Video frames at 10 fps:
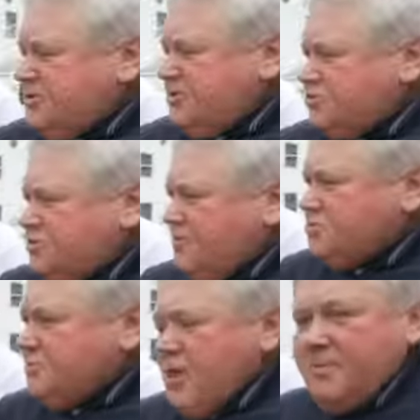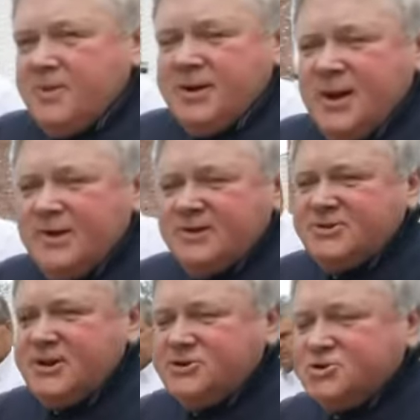This is the most popular car. That's
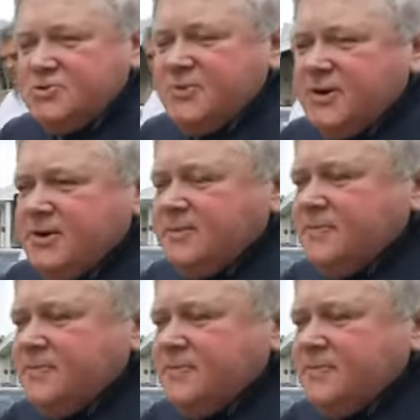an SUV.